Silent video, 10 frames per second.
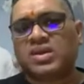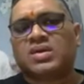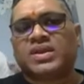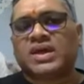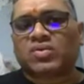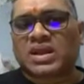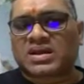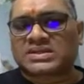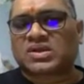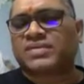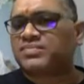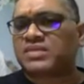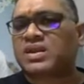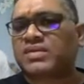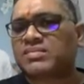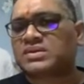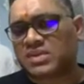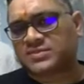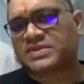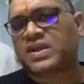When they are looking like a cluster of grape, then we are giving them a
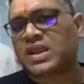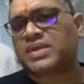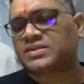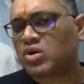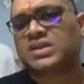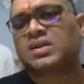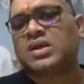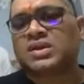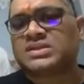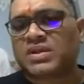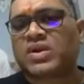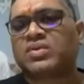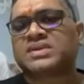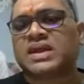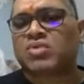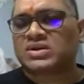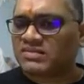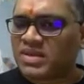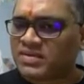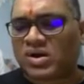specific name that is MOT cell. In simple word, you can say that MOT cell will be
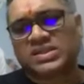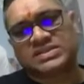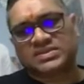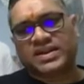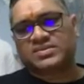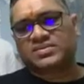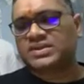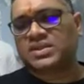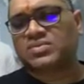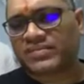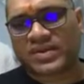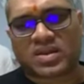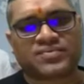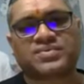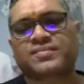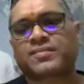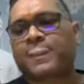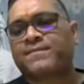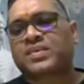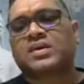having all these things, right? So there is nothing to have any confusion,
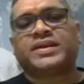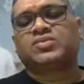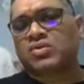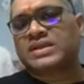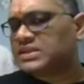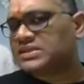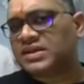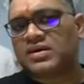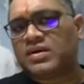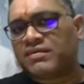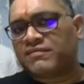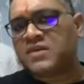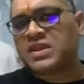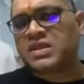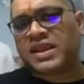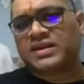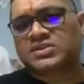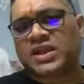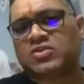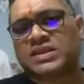right? So now you can see this is the fiery red
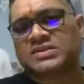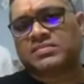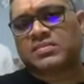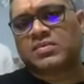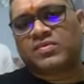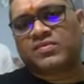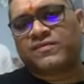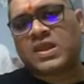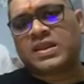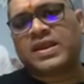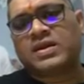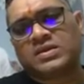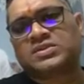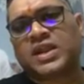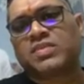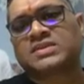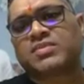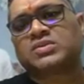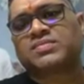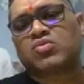cytoplasm. Fiery red cytoplasm because
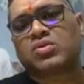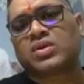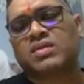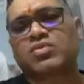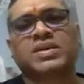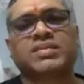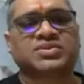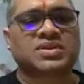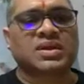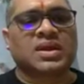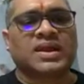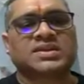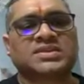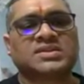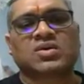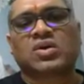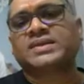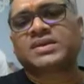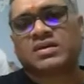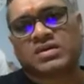of the monoclonal immunoglobulin deposition, and such cells are called as
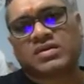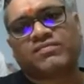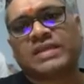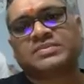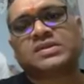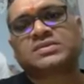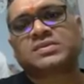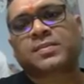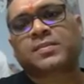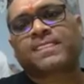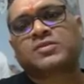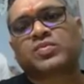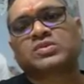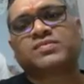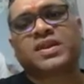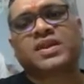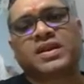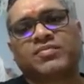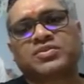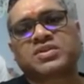flame cells. So because of the fiery red
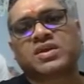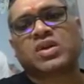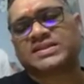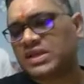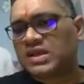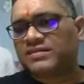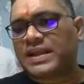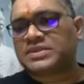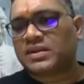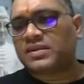deposition, they are called as flame cell.